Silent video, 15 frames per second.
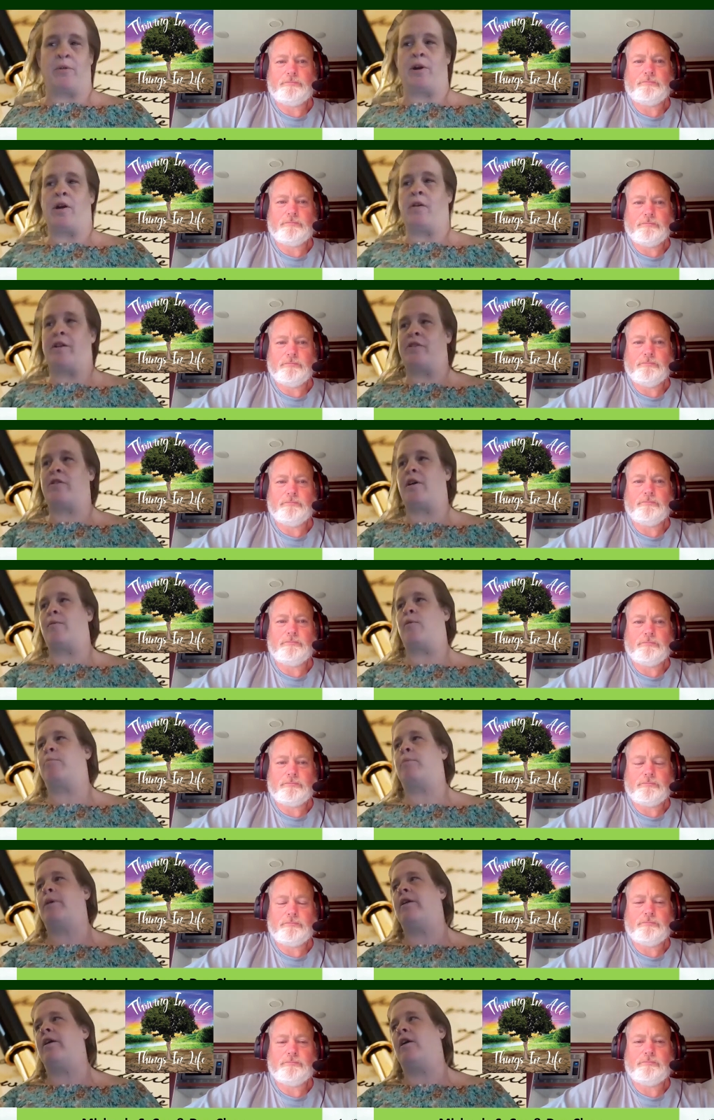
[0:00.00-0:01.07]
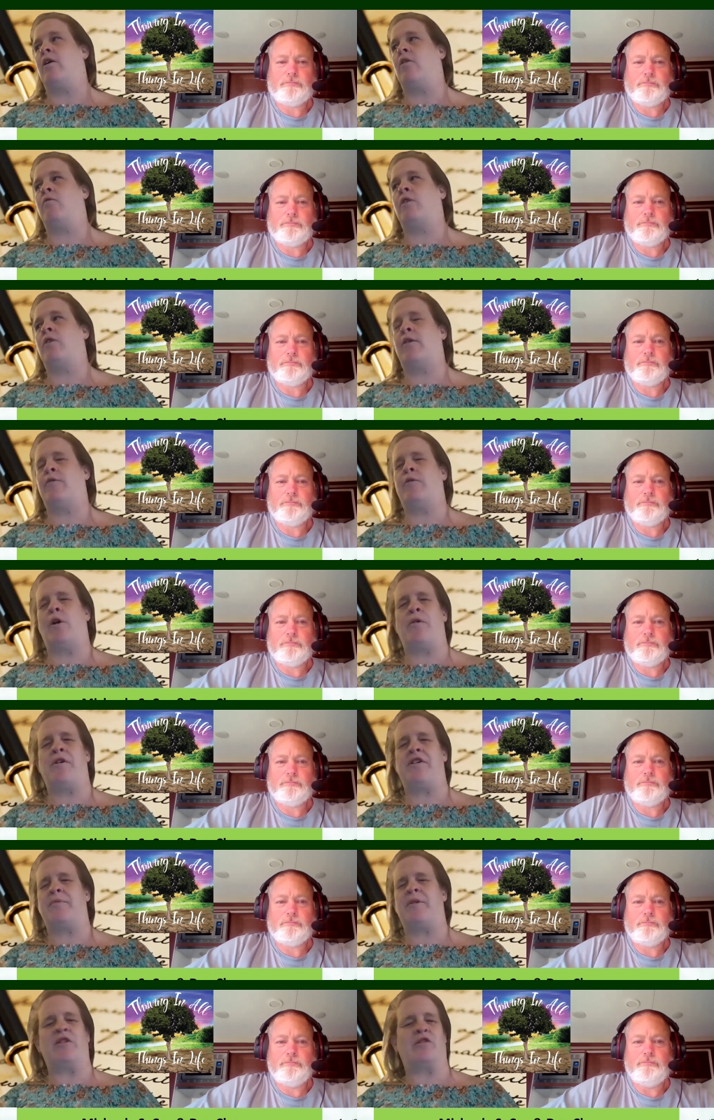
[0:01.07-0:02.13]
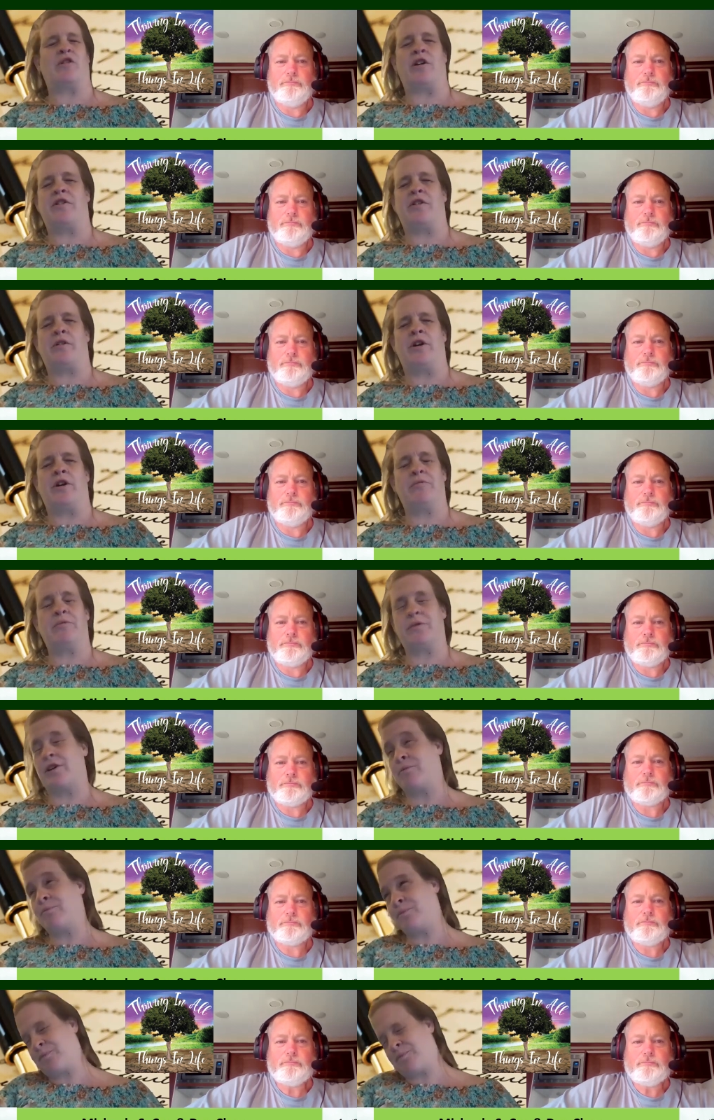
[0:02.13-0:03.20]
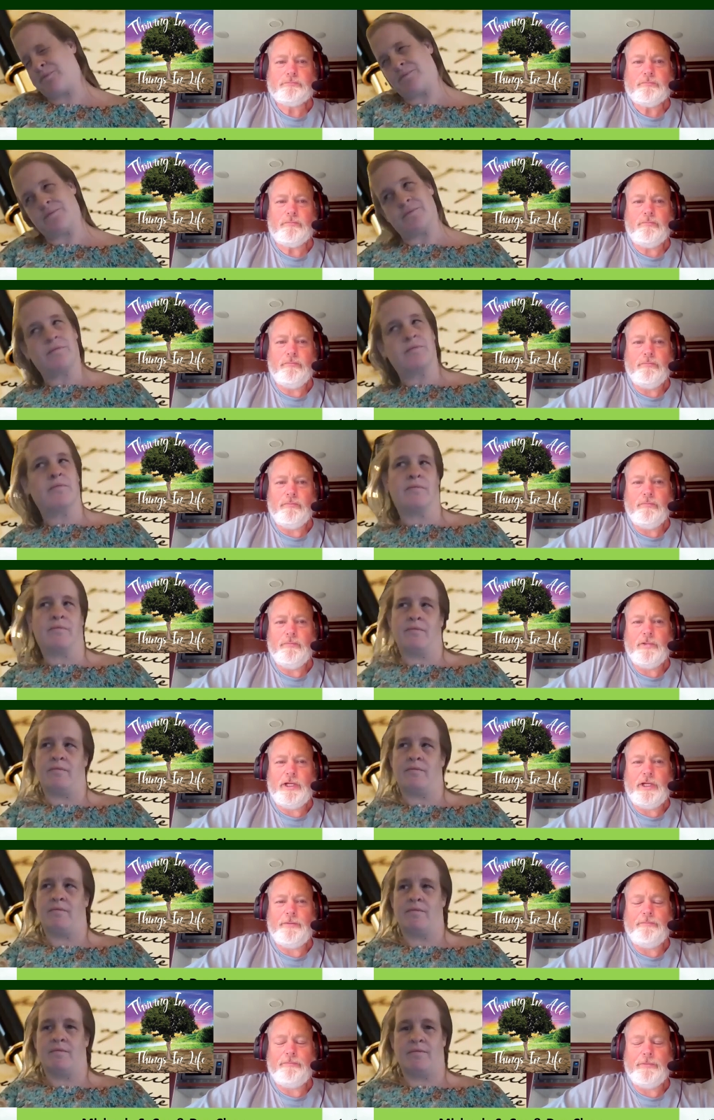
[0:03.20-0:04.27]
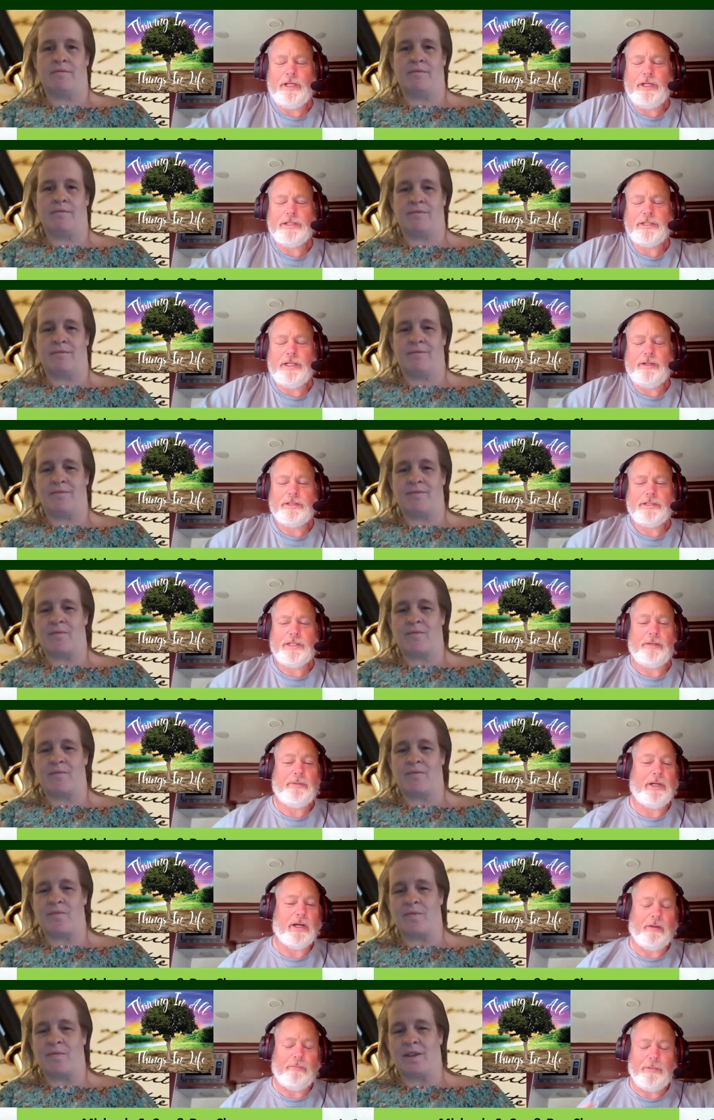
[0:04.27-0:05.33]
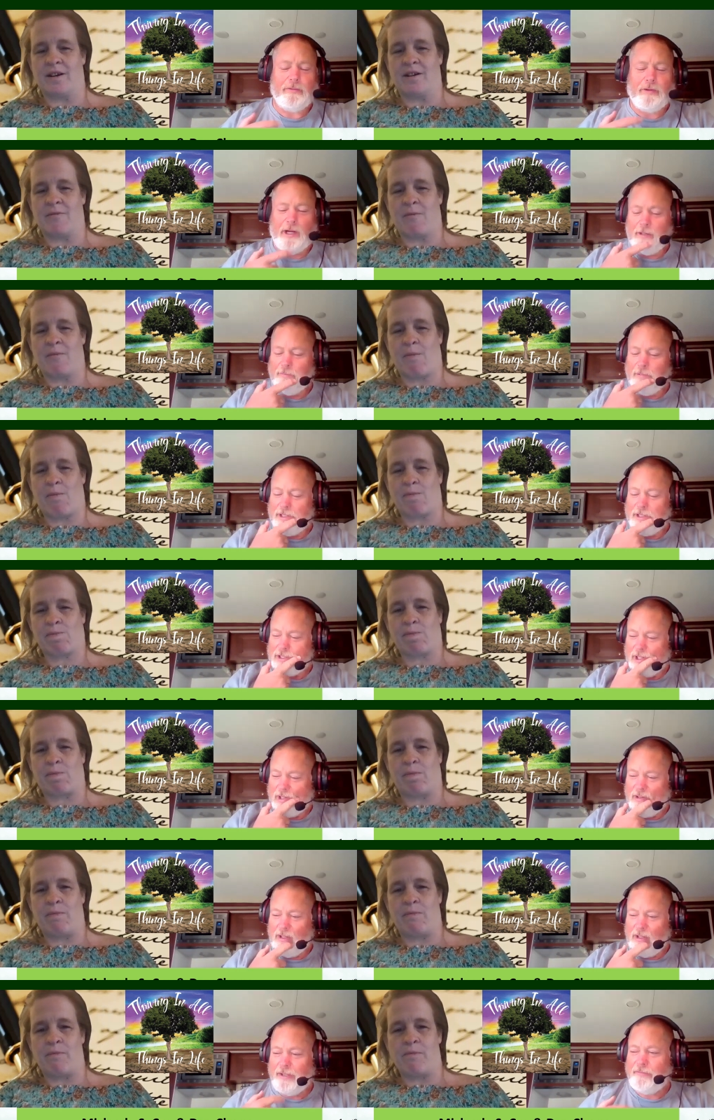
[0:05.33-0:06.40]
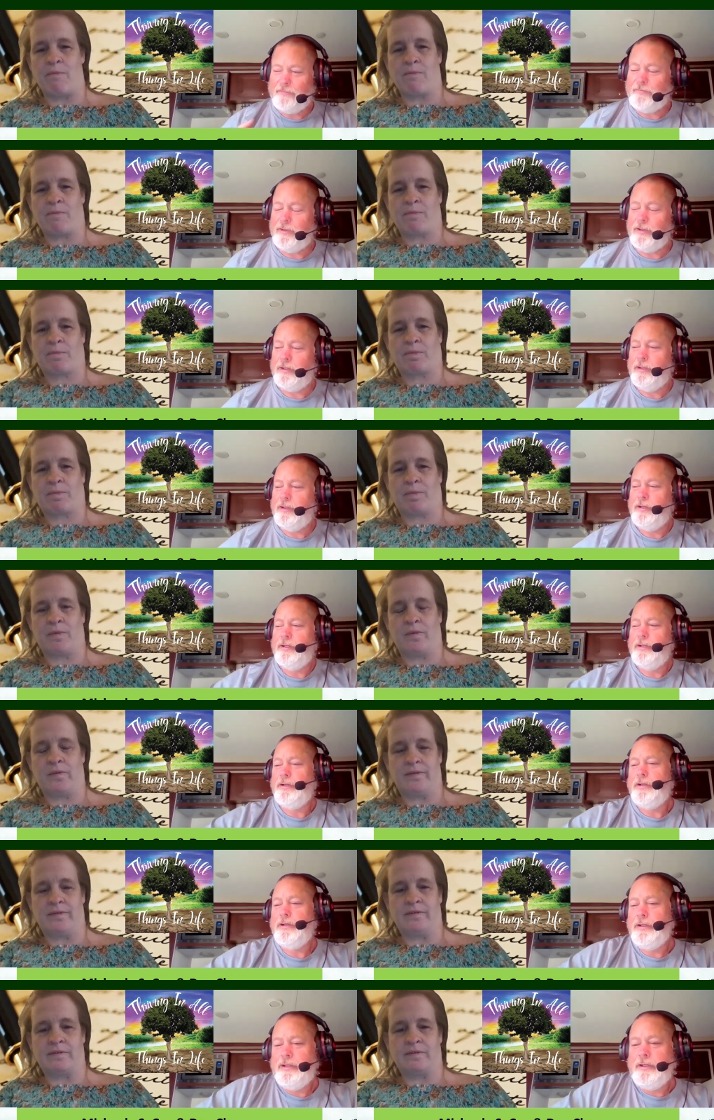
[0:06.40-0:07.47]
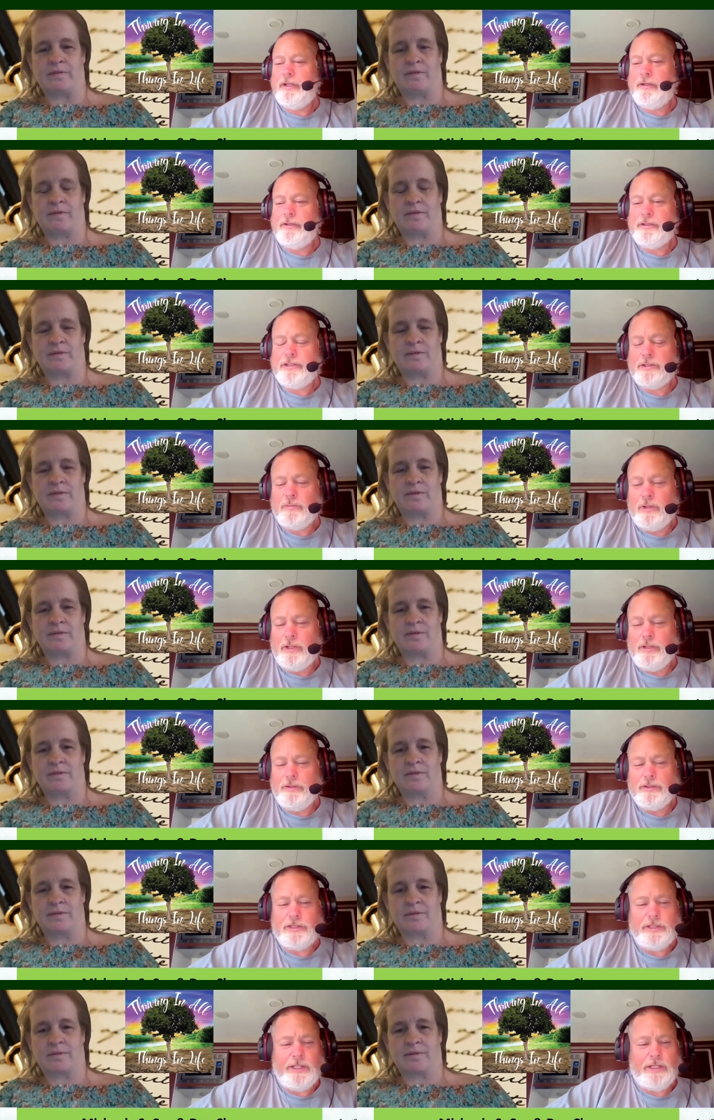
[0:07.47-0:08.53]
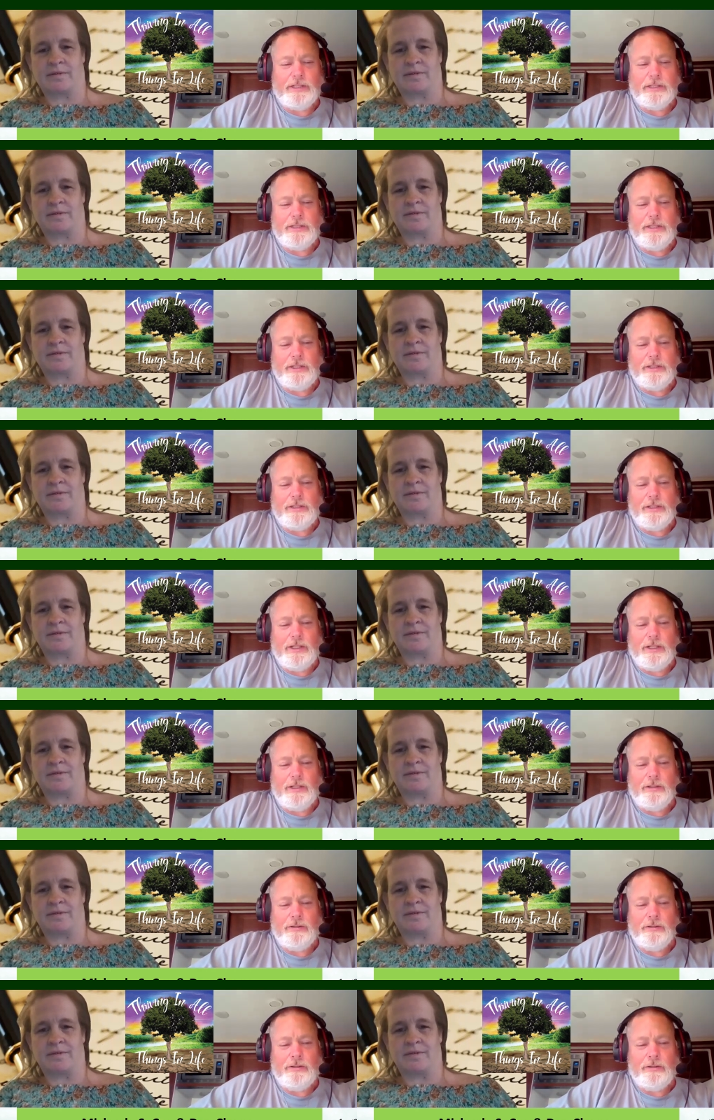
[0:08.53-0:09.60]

Speaker 1: we're all in trouble, but um, I've always felt drawn to it. So.
Speaker 2: Yeah. Yeah. Same, same here. I've been writing my entire life and, you know, it's just one of those things that, uh,